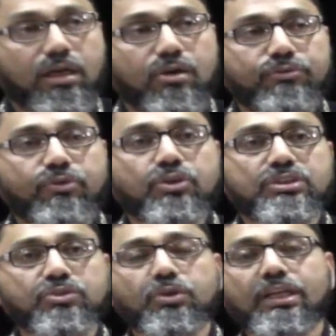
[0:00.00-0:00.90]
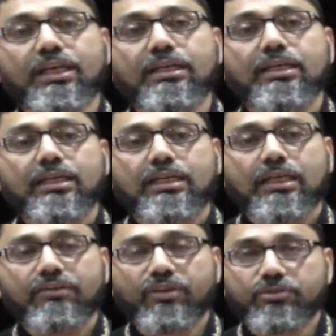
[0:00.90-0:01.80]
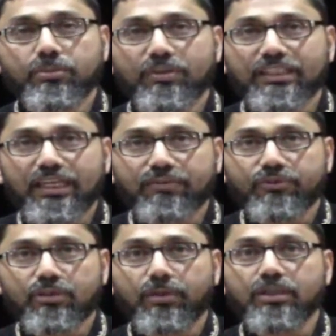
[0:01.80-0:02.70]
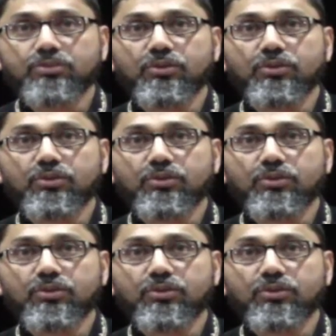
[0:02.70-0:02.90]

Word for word: of course the sunnah, uh, we have to be very careful about.